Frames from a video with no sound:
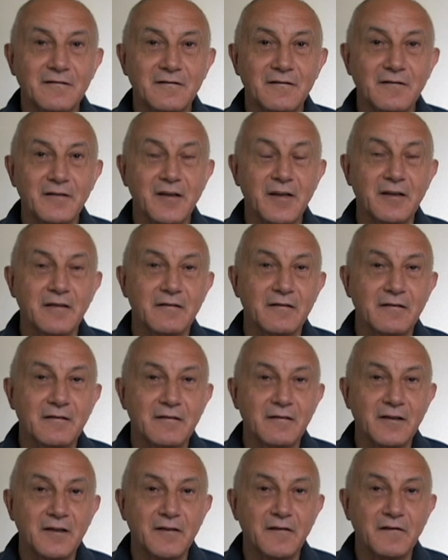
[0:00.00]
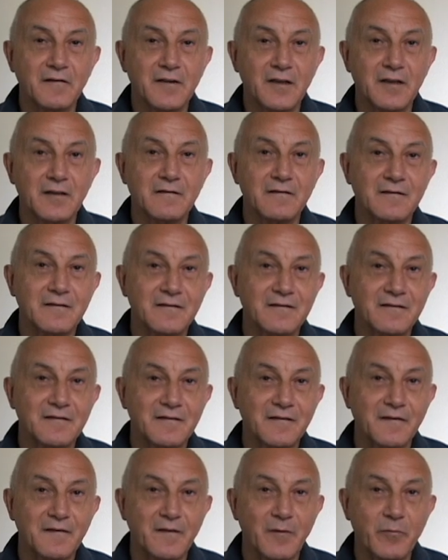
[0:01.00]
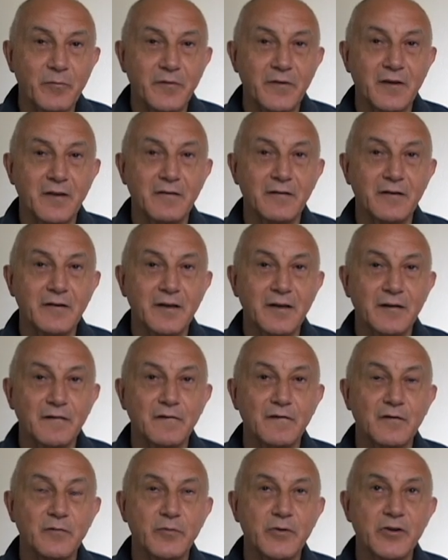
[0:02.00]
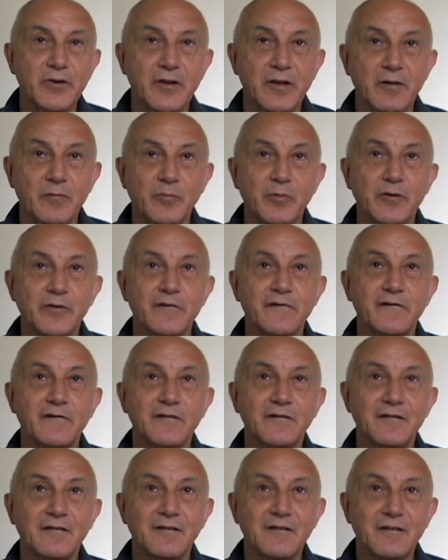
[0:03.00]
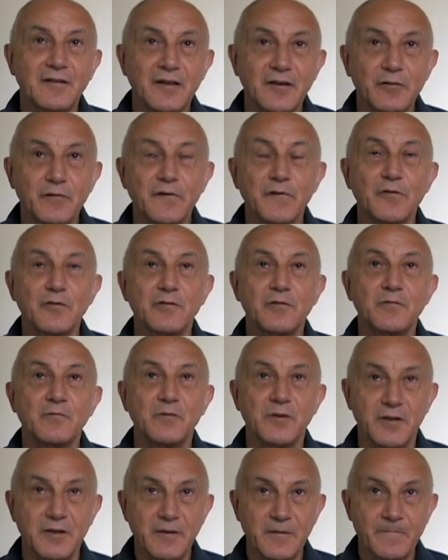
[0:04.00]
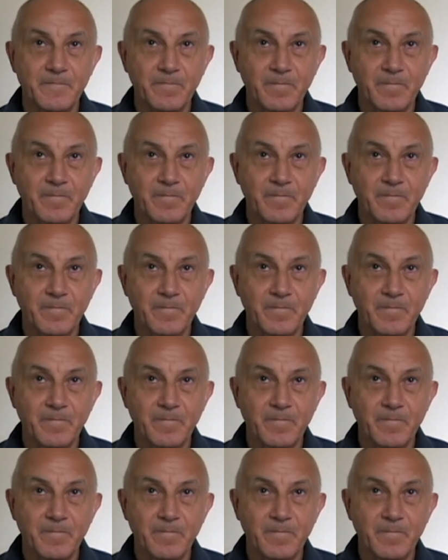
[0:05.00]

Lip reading: again, it's not something that has to be accomplished in a certain way,